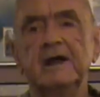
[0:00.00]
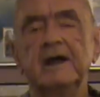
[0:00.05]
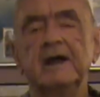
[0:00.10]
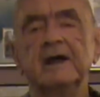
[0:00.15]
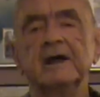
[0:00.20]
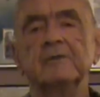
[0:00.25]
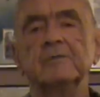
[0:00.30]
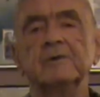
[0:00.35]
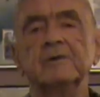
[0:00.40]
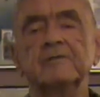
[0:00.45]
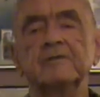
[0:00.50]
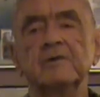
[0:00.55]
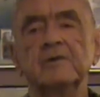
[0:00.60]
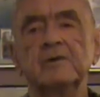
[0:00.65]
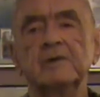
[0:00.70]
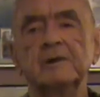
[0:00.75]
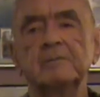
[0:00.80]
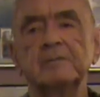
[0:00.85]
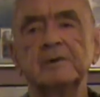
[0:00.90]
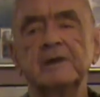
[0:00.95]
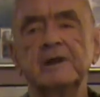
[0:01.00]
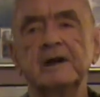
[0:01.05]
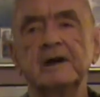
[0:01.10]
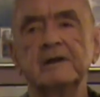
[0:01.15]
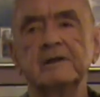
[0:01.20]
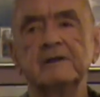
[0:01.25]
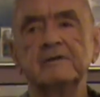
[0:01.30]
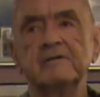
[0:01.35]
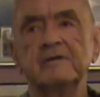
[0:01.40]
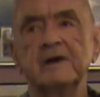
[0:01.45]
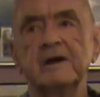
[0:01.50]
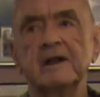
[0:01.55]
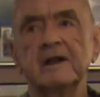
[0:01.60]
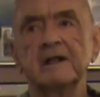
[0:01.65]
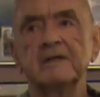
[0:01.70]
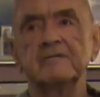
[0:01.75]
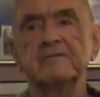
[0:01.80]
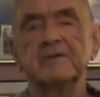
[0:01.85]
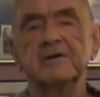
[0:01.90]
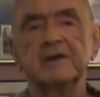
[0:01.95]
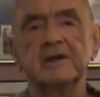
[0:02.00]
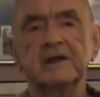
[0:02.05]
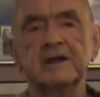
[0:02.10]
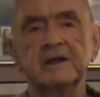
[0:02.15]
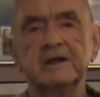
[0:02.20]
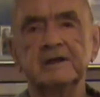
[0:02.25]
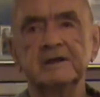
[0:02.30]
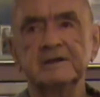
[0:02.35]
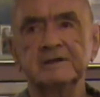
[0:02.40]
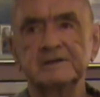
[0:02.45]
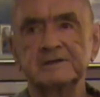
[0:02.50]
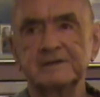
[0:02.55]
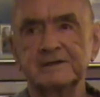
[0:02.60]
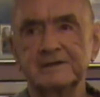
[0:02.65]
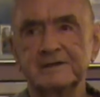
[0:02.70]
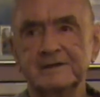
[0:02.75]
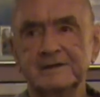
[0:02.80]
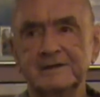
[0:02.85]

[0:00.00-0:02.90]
and we flew up and down the valley for days.